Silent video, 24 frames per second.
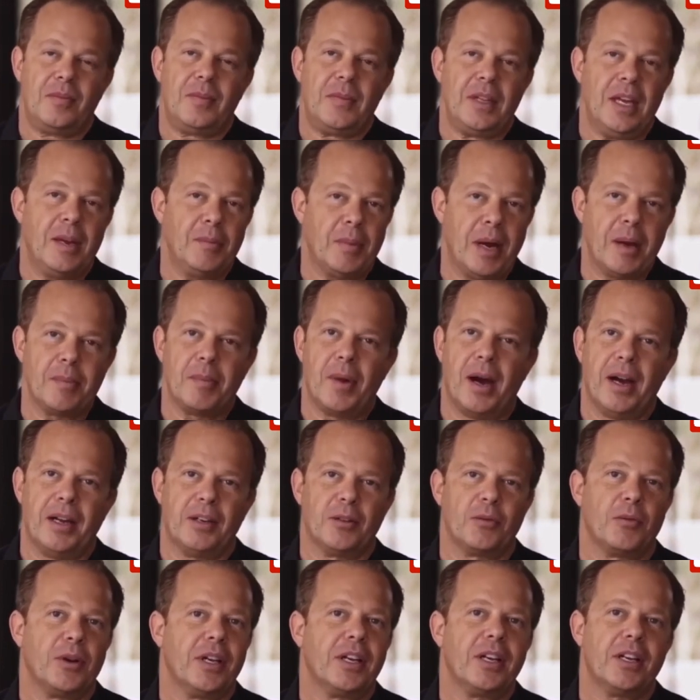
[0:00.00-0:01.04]
in my
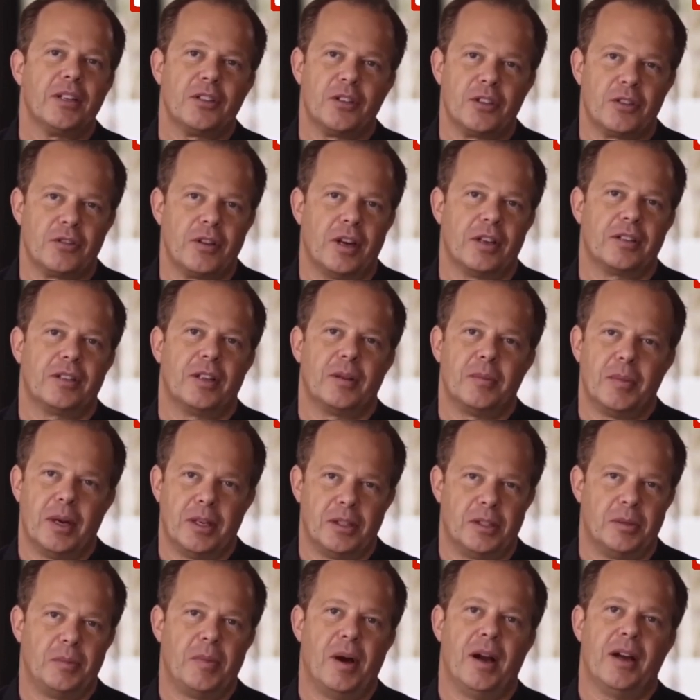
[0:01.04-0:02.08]
mind reconstructing my
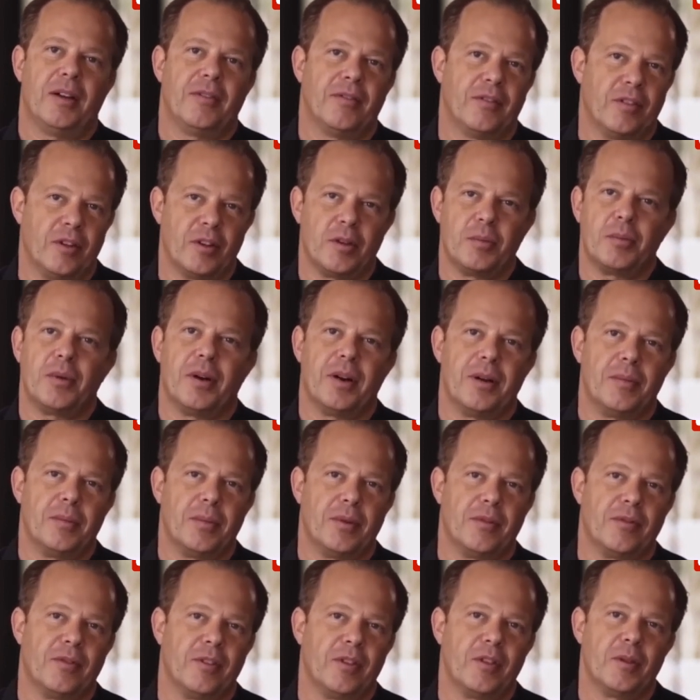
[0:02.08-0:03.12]
spine vertebrae
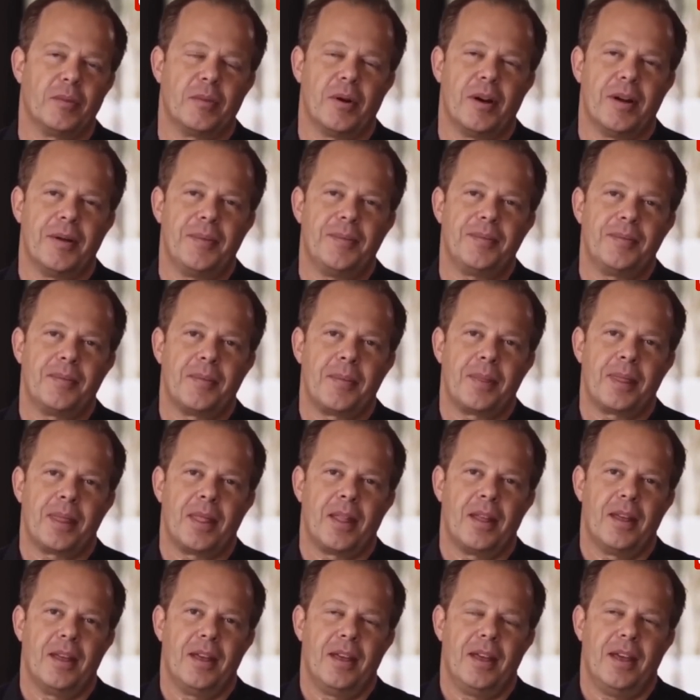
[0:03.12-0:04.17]
per vertebrae,
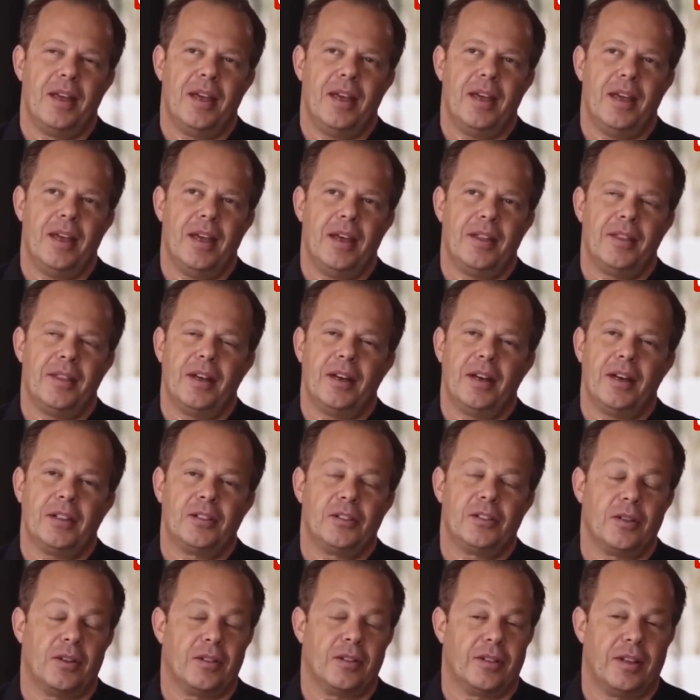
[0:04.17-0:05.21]
and then I'd
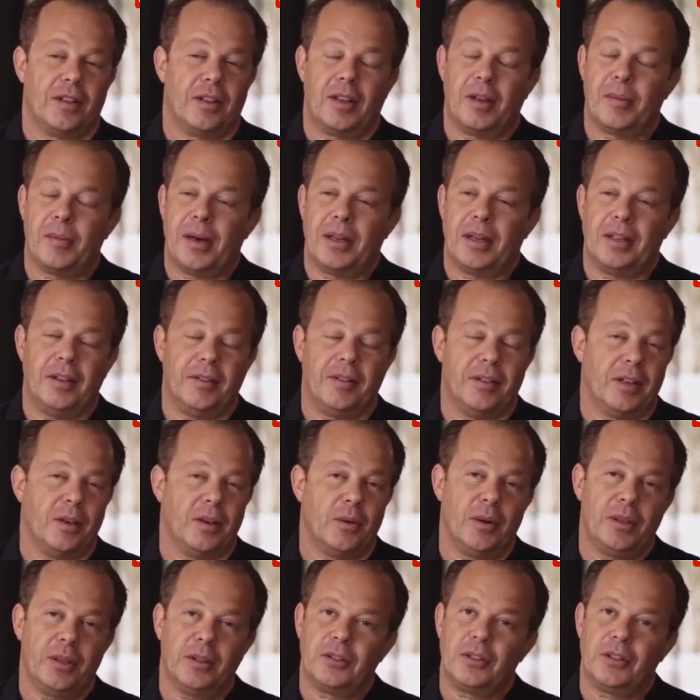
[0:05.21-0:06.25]
start thinking about living in a
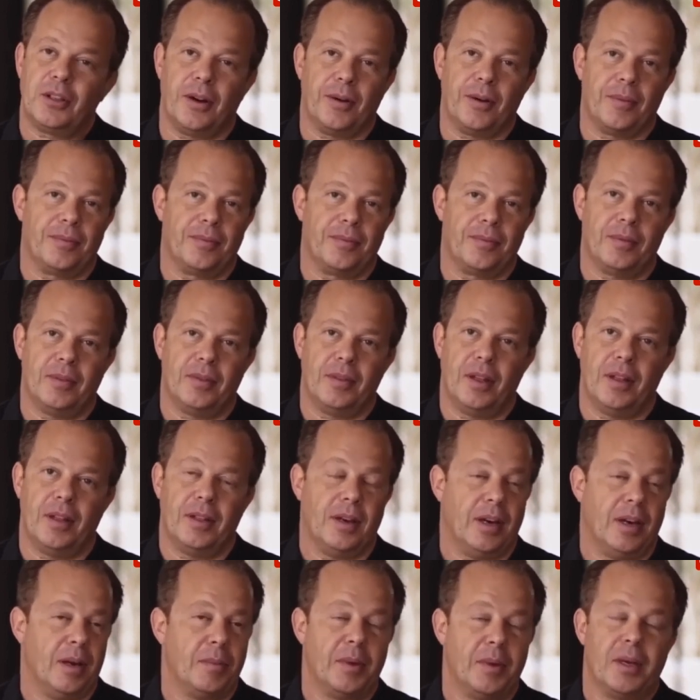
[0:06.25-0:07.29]
wheelchair. And
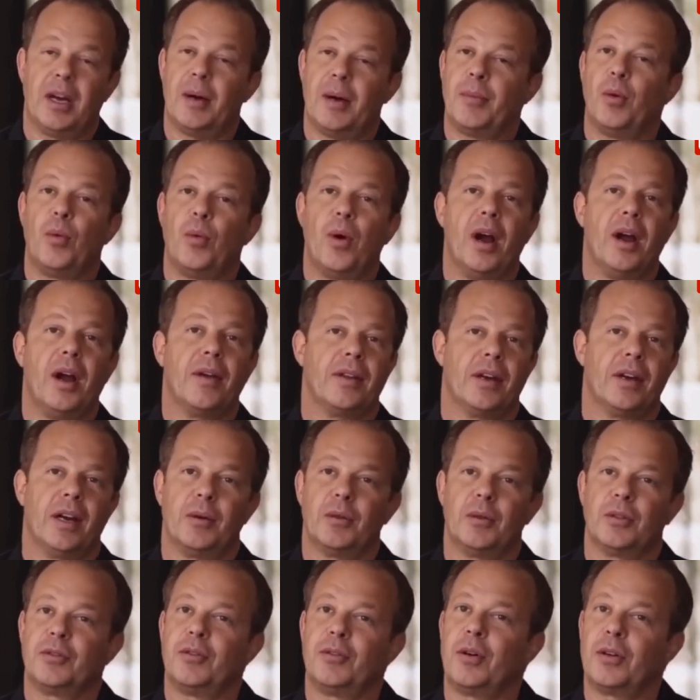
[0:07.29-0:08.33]
then I'd become aware that I
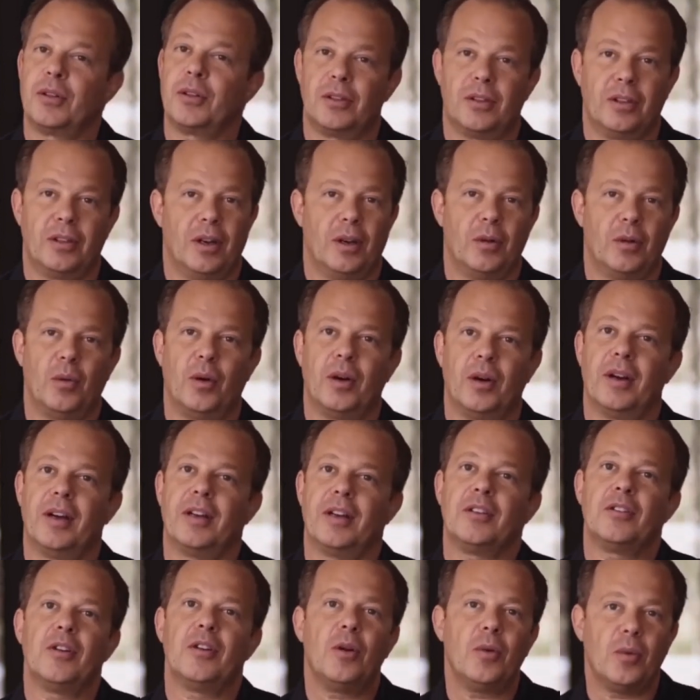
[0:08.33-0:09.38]
was focusing on what I
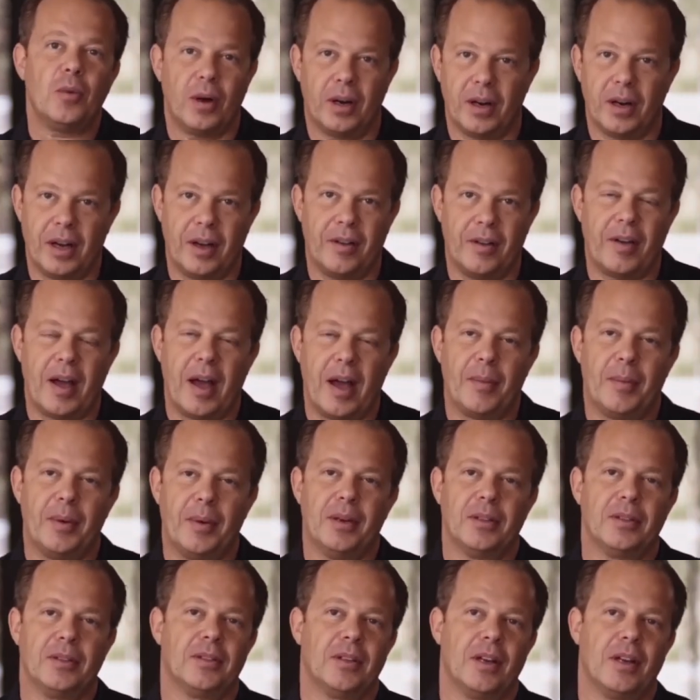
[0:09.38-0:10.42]
don't want to have happen
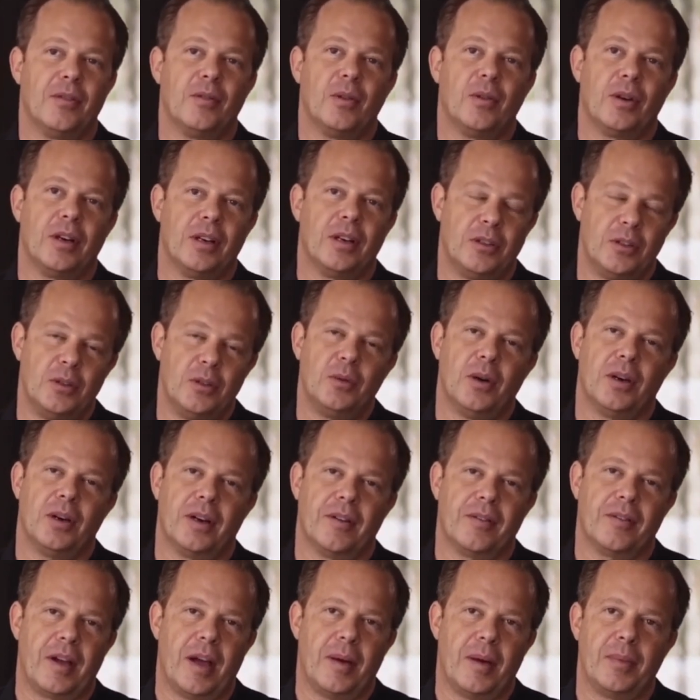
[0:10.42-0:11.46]
instead of what I do want to
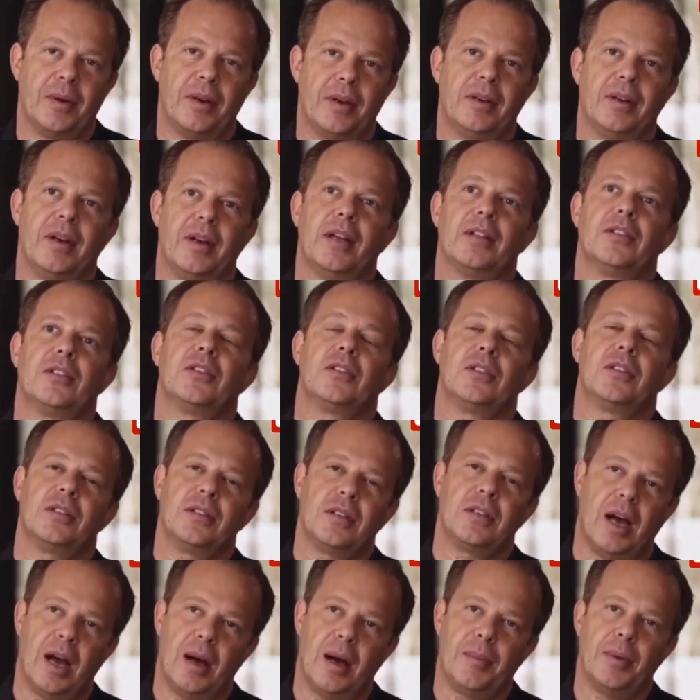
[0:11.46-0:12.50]
have happen. And I'd
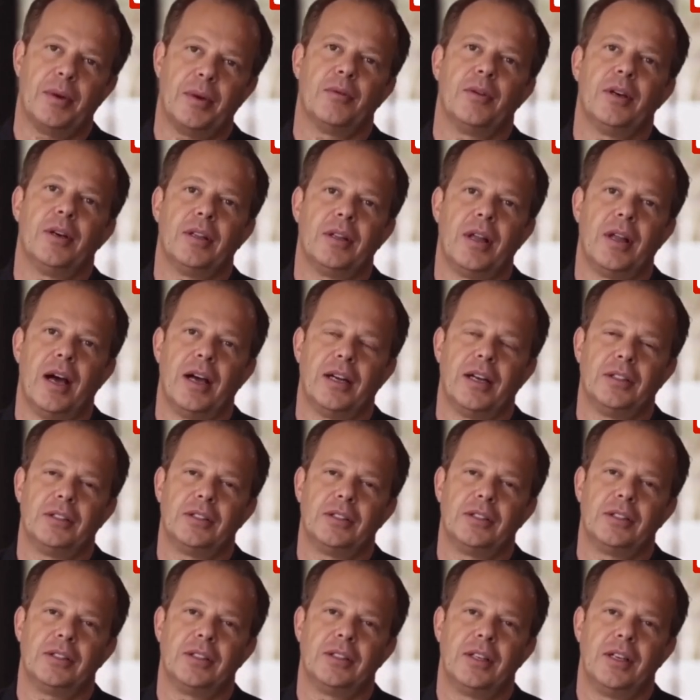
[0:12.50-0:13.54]
stop and realize